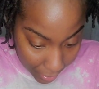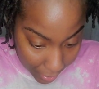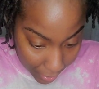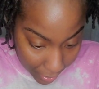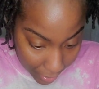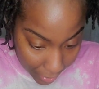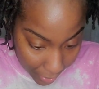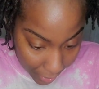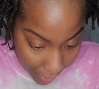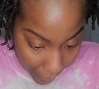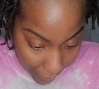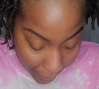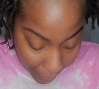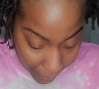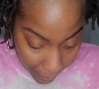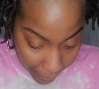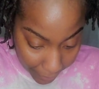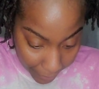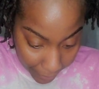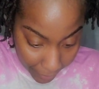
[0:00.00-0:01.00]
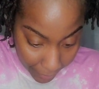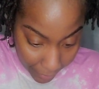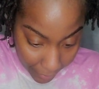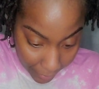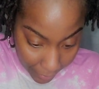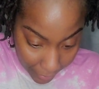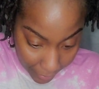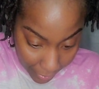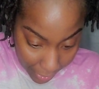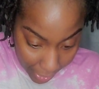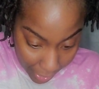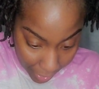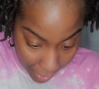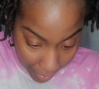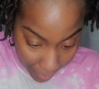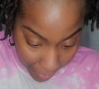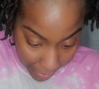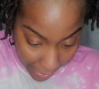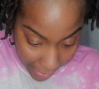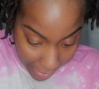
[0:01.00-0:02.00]
So just gonna
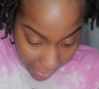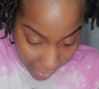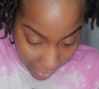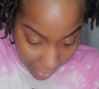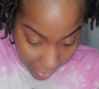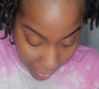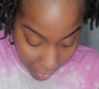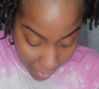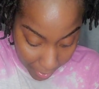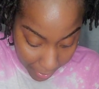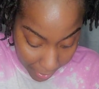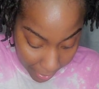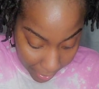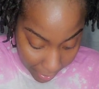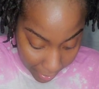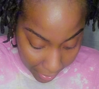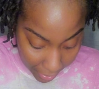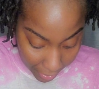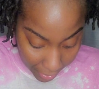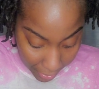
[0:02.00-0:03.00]
place a little bit.